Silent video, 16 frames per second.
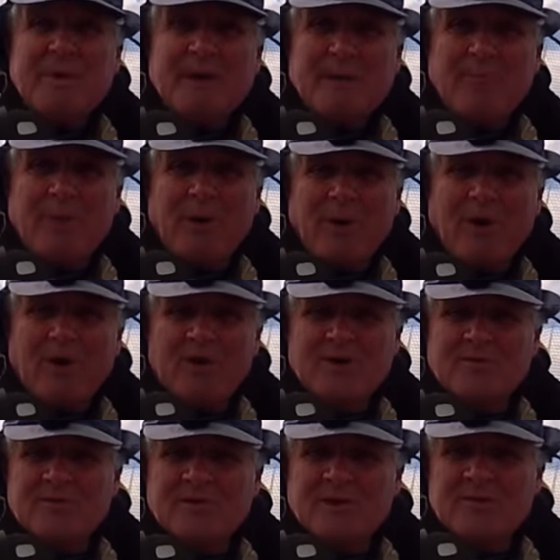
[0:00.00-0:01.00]
bigger pollock
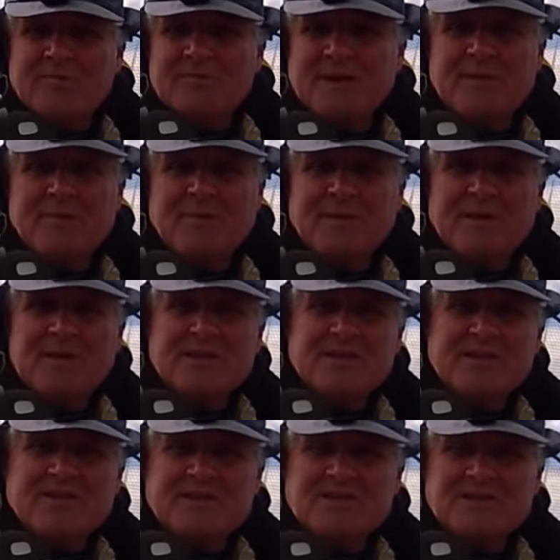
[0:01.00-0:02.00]
and maybe
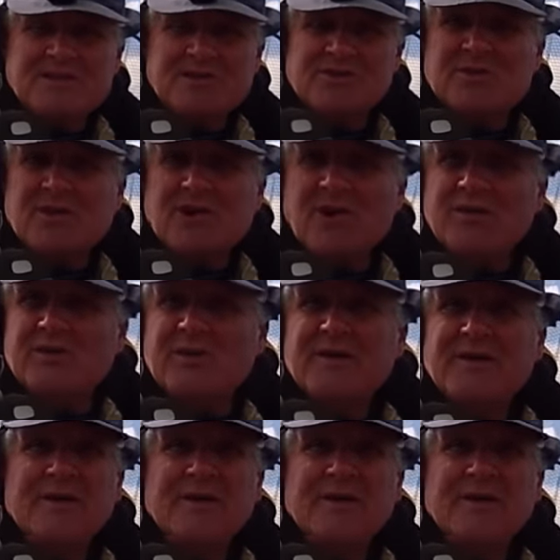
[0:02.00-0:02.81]
decent sized cod.